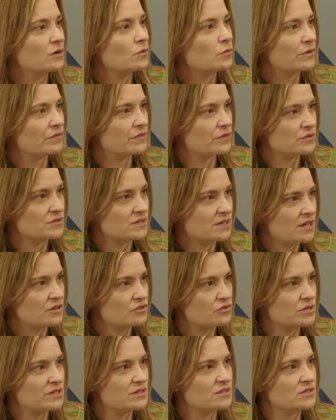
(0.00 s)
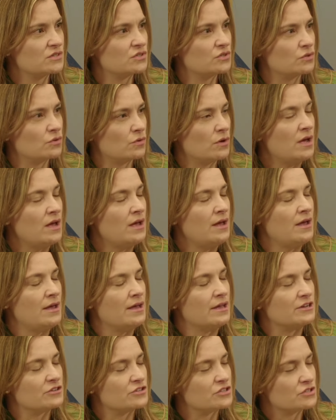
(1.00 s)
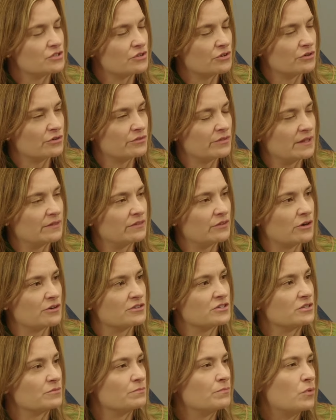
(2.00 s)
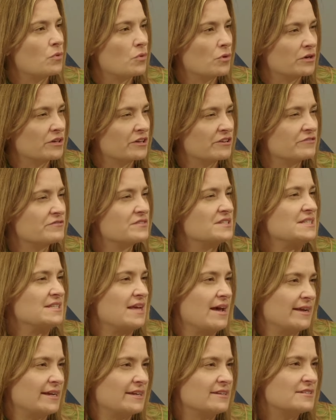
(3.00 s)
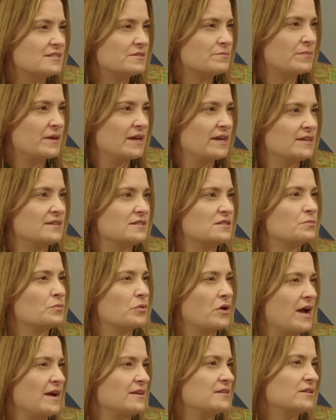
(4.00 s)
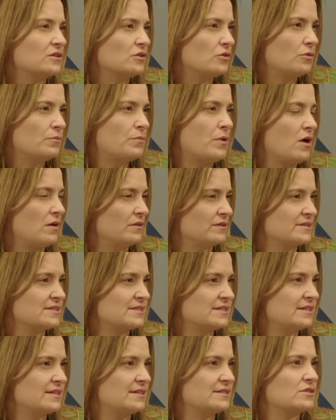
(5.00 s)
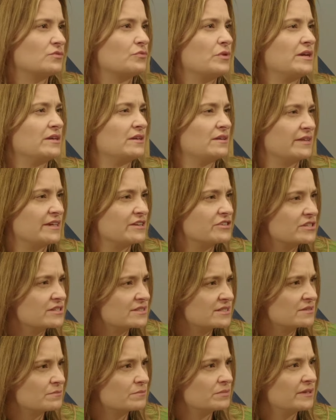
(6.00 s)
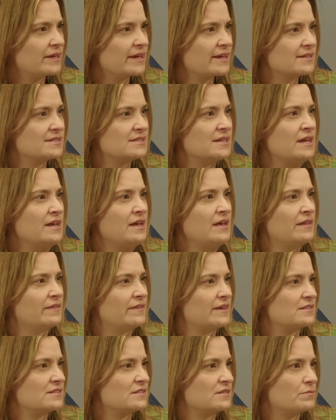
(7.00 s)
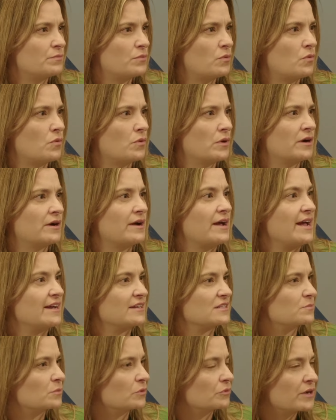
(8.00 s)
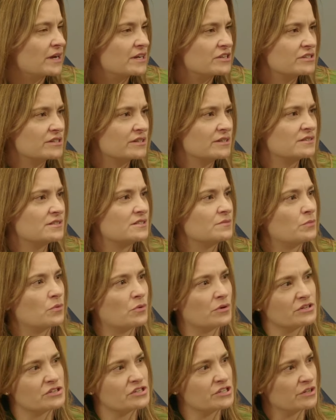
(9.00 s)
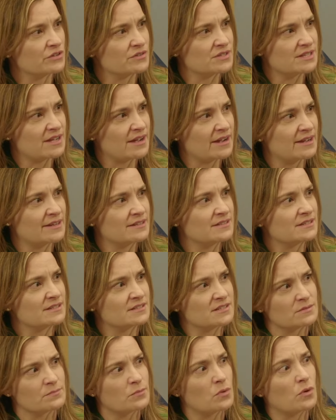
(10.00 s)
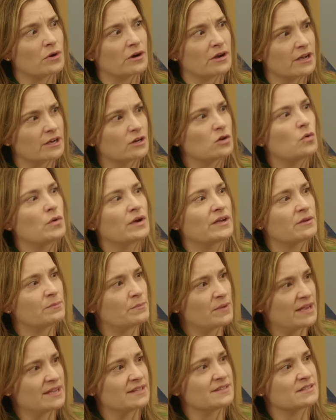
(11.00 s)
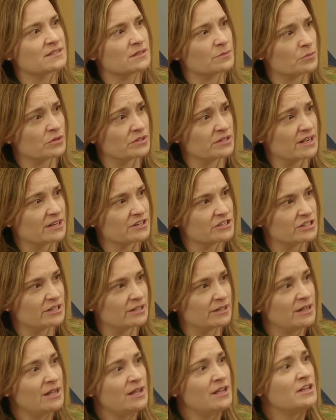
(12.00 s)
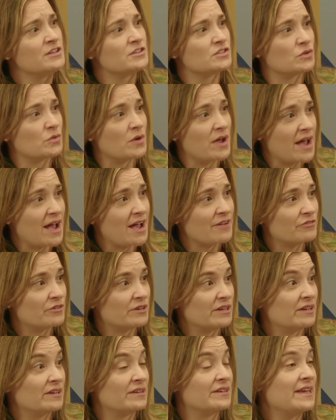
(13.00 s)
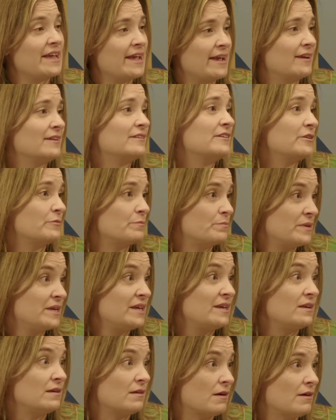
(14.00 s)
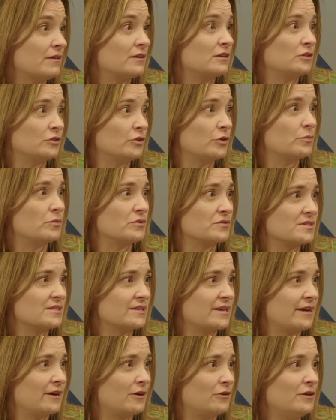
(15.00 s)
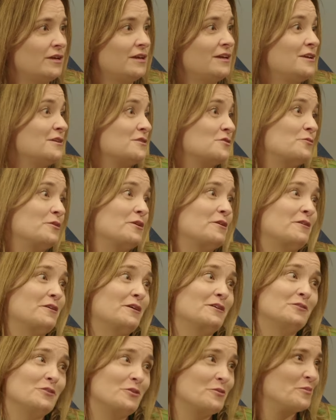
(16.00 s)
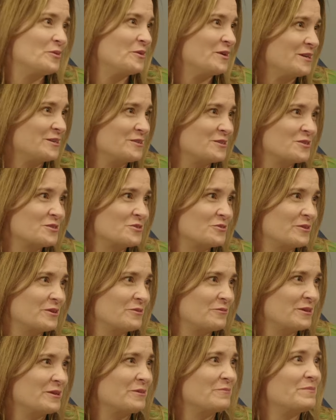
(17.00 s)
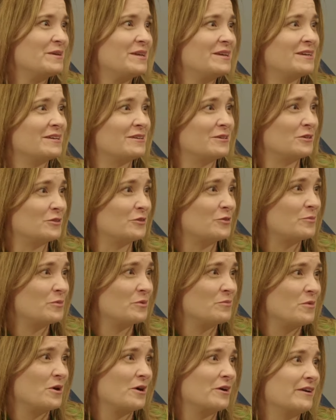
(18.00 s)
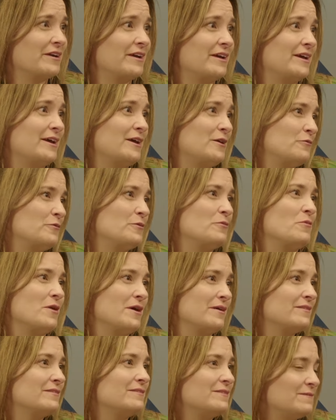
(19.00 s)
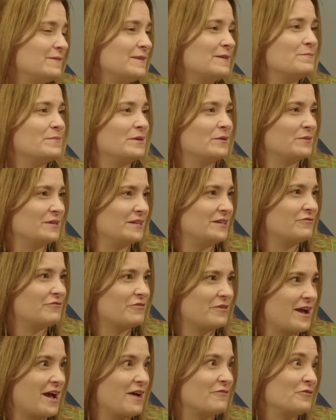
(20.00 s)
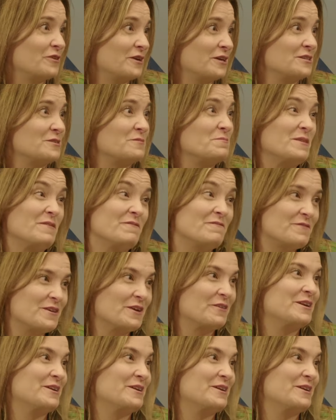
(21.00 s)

with those countries to ensure that there are supportive, science-based, practical policies and regulations in place that support exploration, support geoscience, and support a quick pace to production. So Africa can compete on a global scale. So we are a global industry. We compete in a global market, and we want the ability for Africa to be very